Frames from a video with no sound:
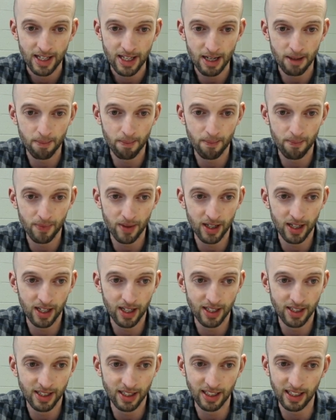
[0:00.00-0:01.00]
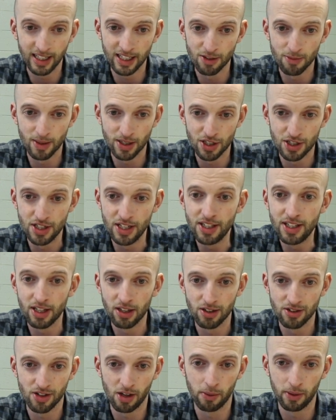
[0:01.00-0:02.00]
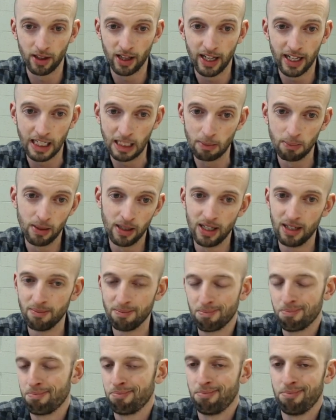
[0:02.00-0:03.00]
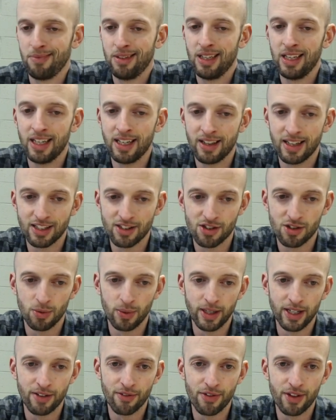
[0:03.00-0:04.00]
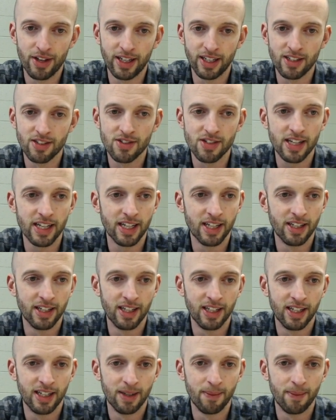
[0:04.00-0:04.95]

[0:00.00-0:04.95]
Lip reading: yep, I didn't get as much detail as I would like, but that's the way of things, and